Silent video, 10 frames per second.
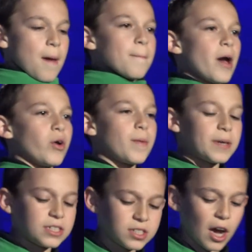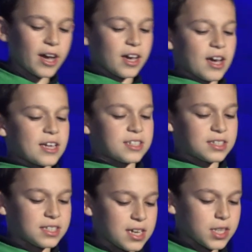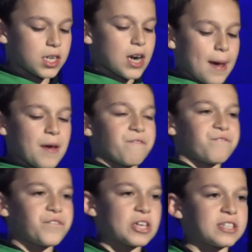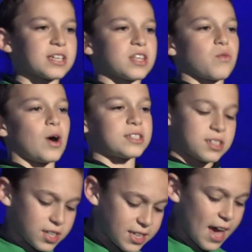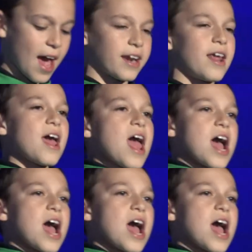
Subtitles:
May we be zoicha to see the Rebbe physically once again,